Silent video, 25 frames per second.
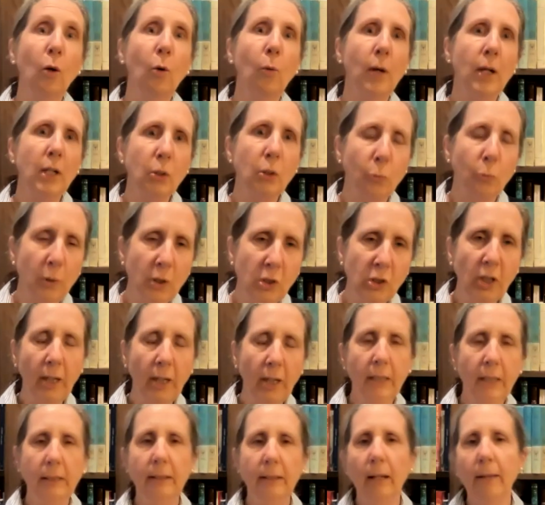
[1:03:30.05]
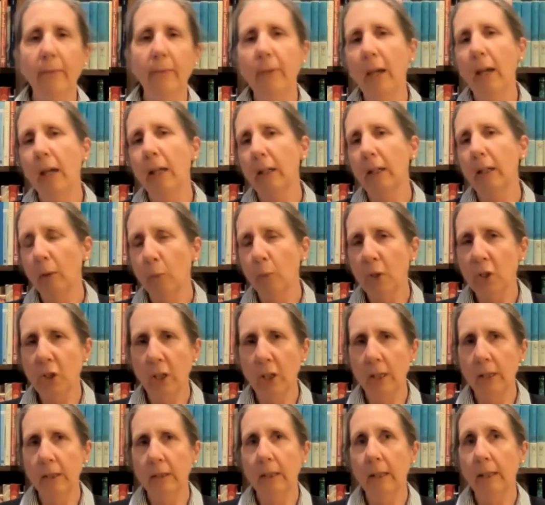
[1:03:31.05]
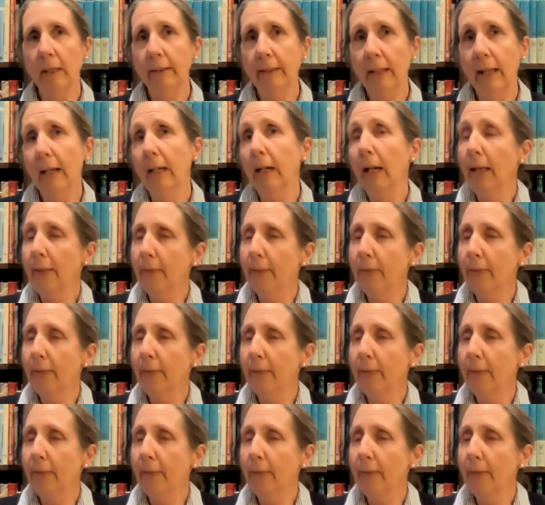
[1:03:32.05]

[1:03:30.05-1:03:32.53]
Oh, I wish I had done that. I wish I had done that.